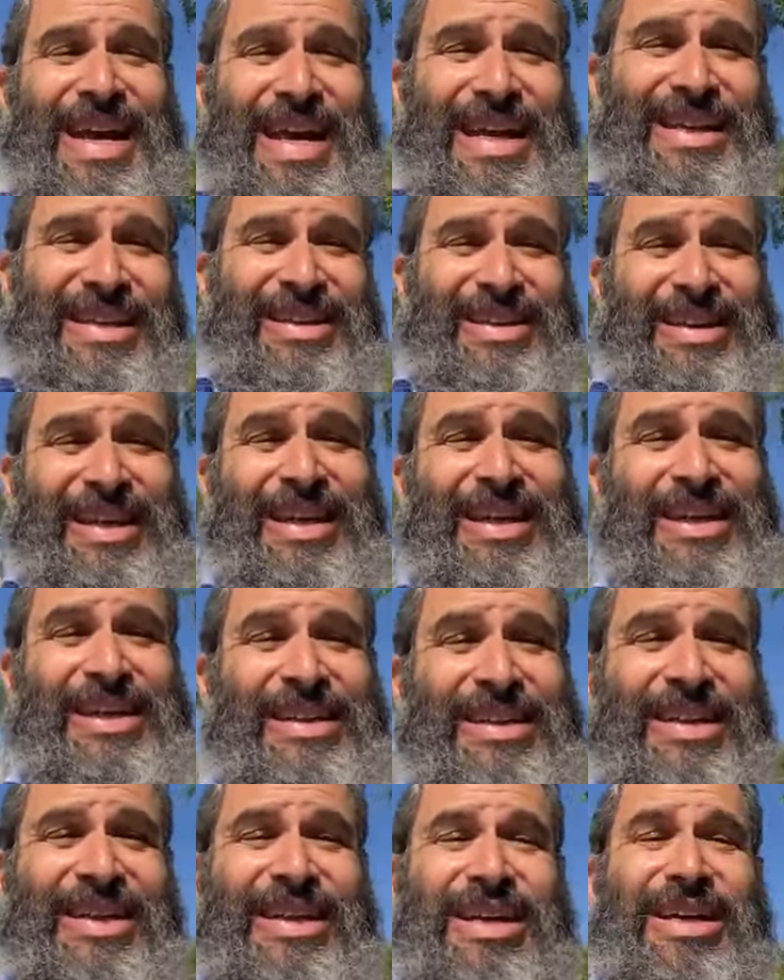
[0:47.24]
And
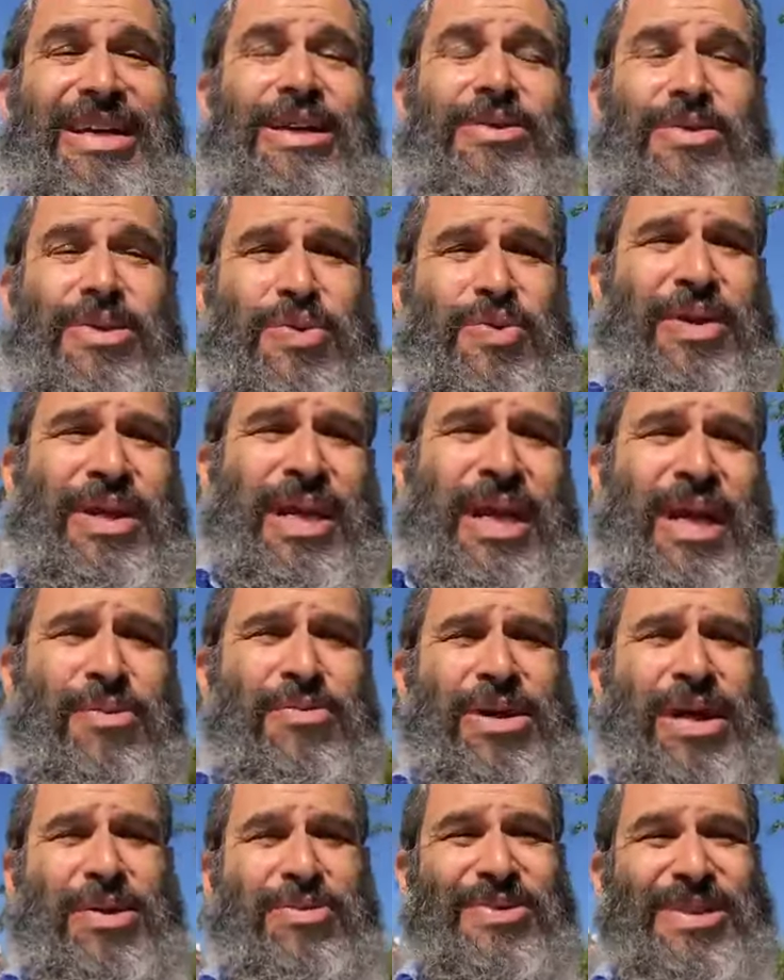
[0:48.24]
indeed, it was when
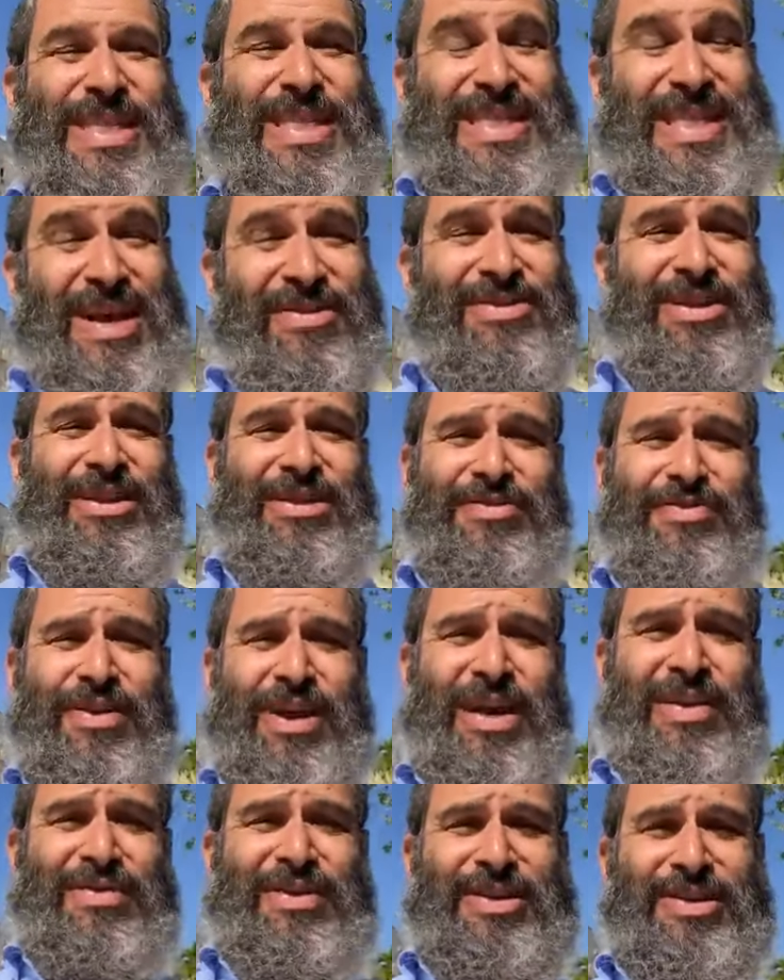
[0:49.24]
Abraham was
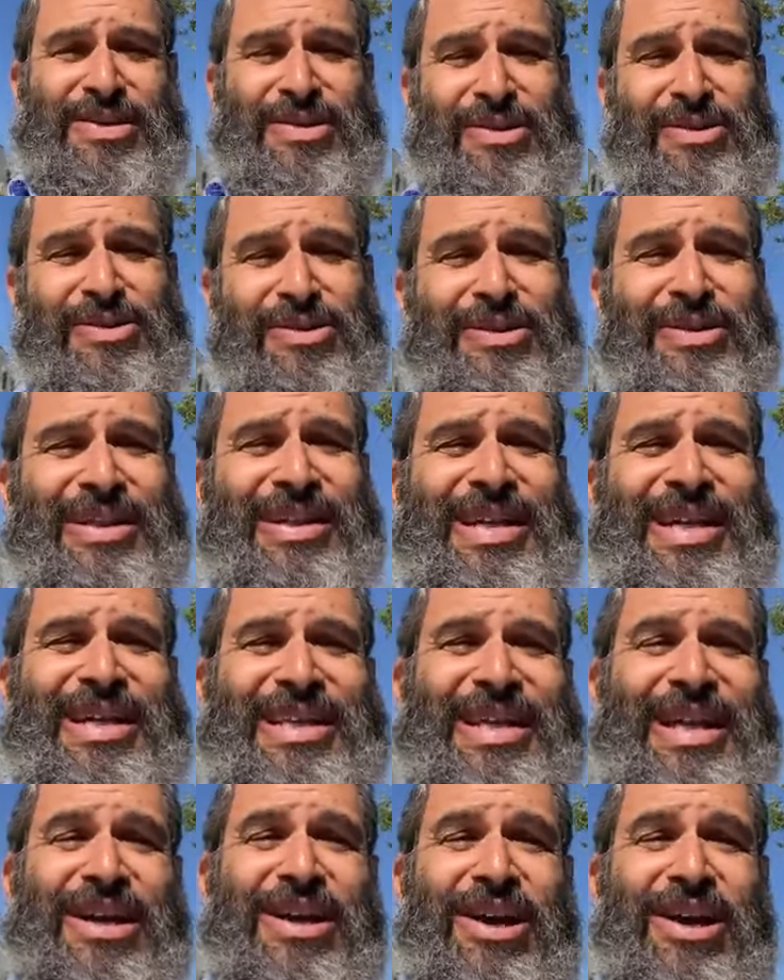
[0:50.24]
75 years old
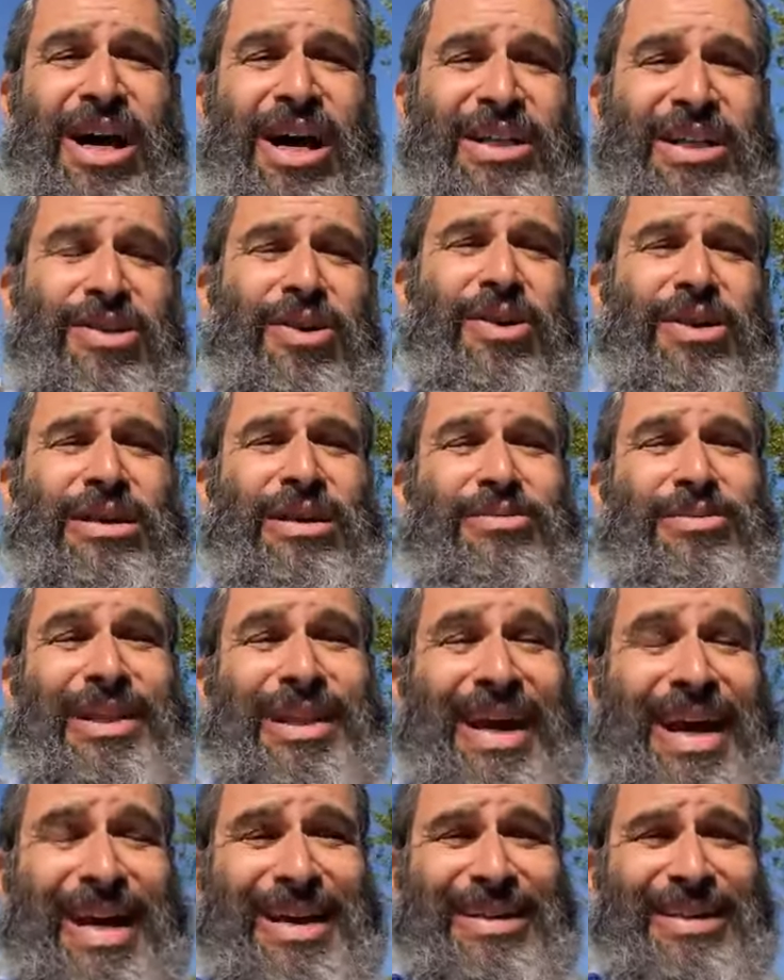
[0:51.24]
that God told him,
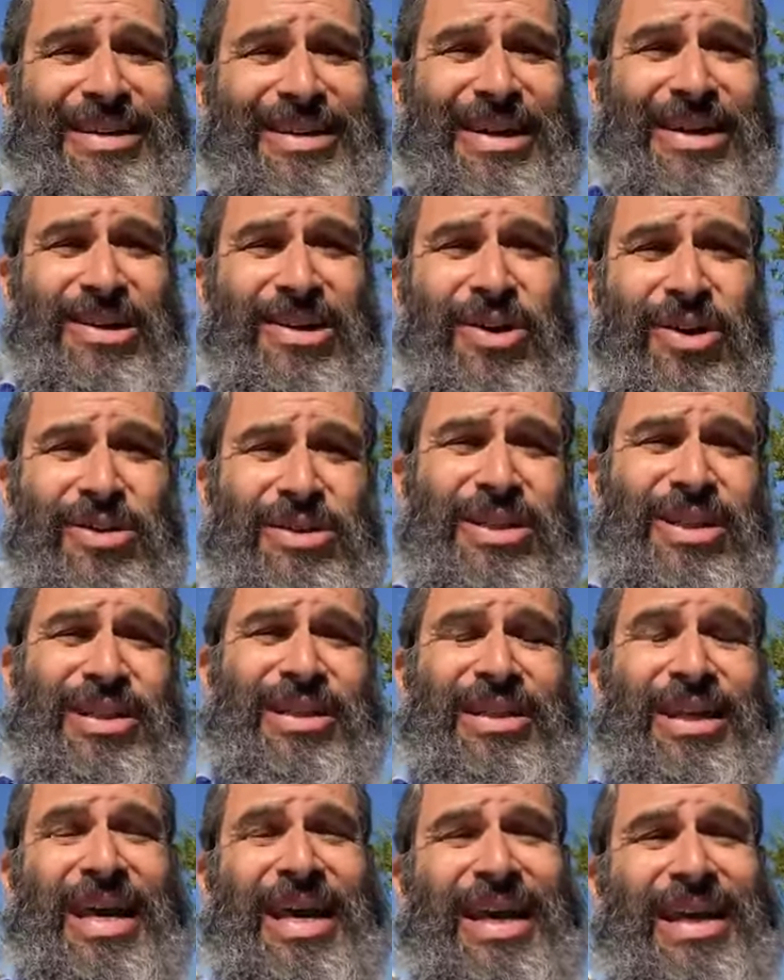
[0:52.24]
Lech lecha, go to
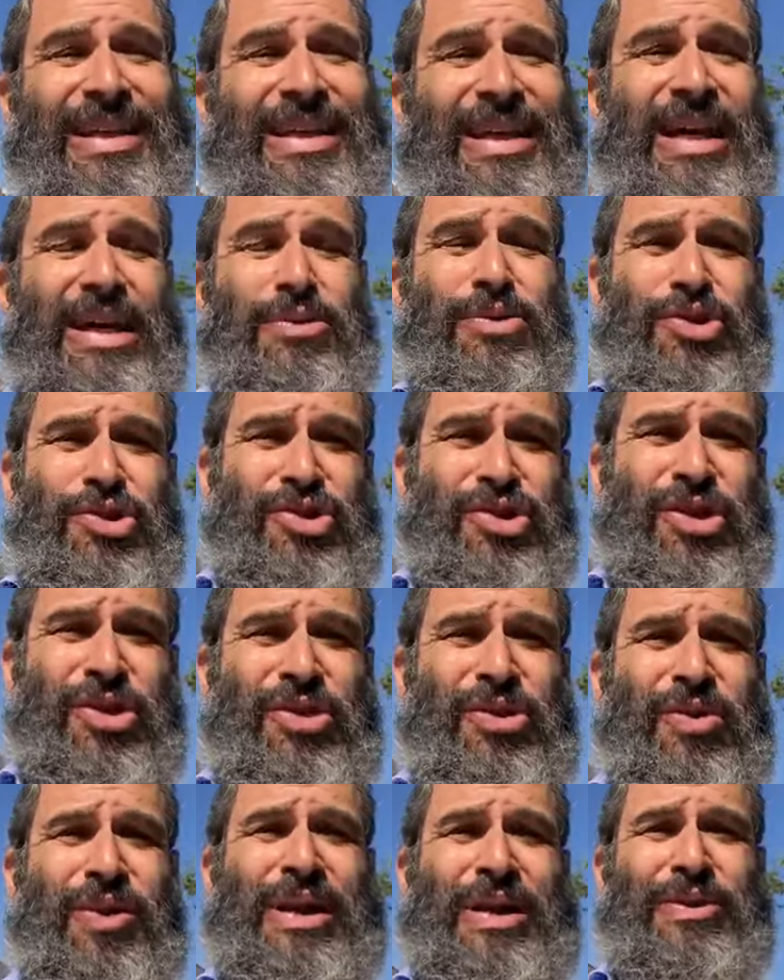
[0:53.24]
the land that I will show
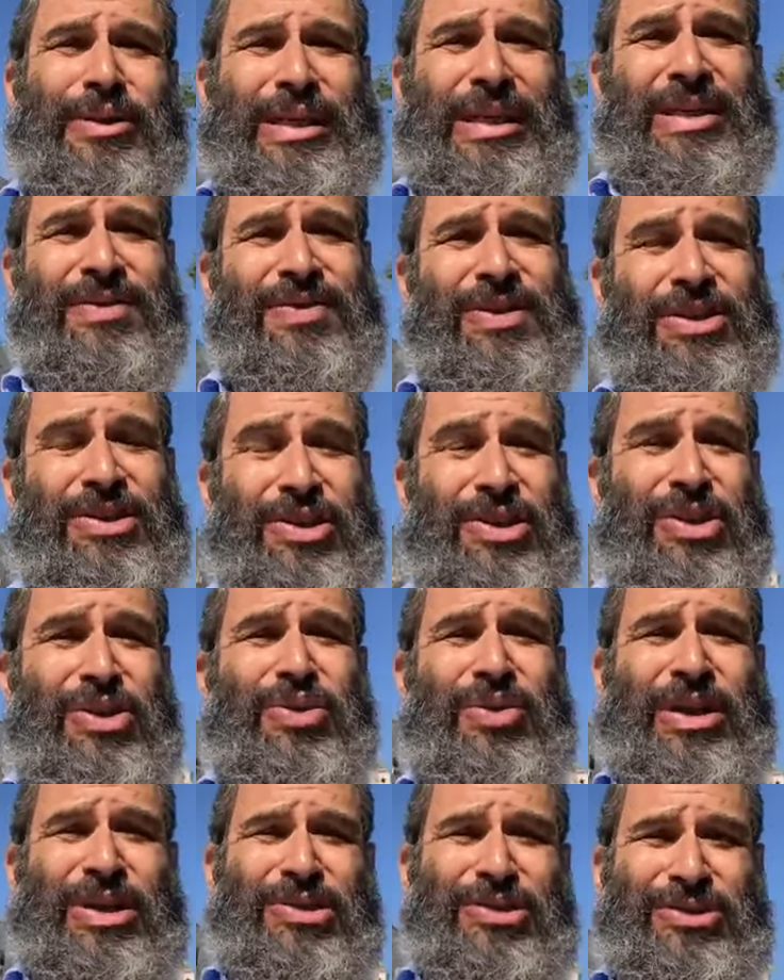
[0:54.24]
you and I will give it to
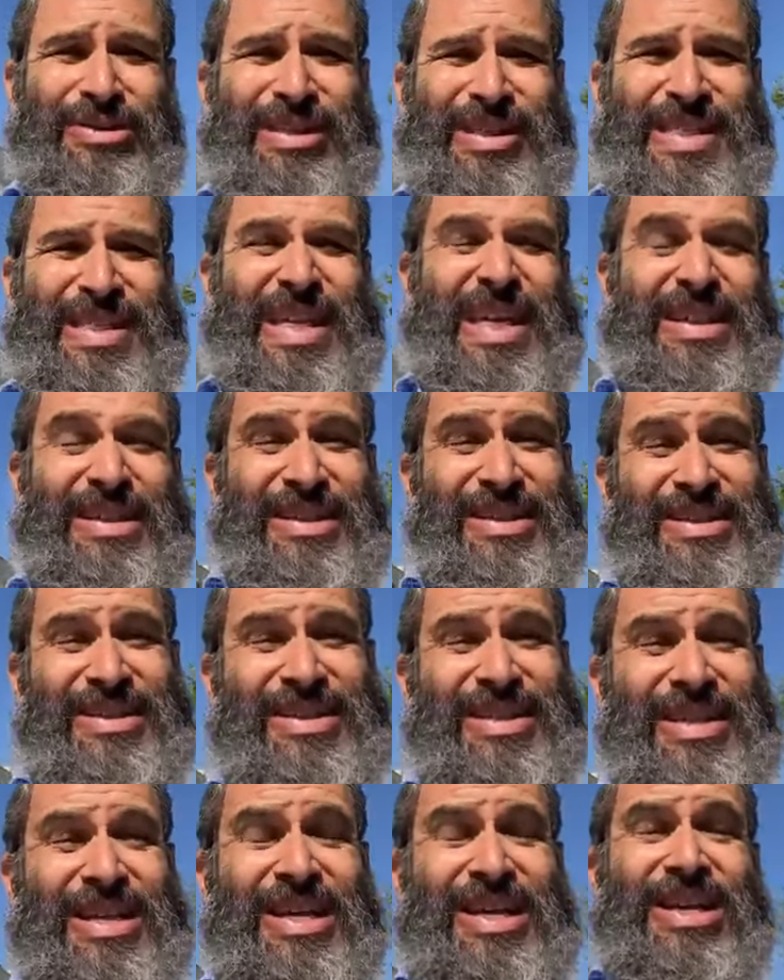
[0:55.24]
you and your
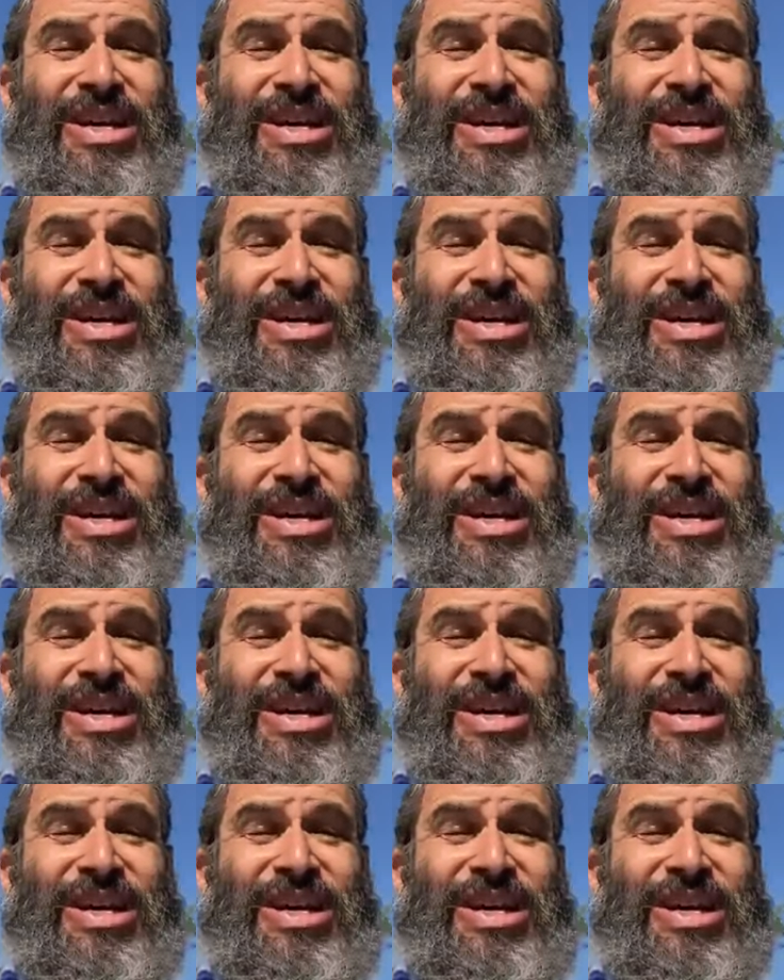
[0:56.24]
descendants.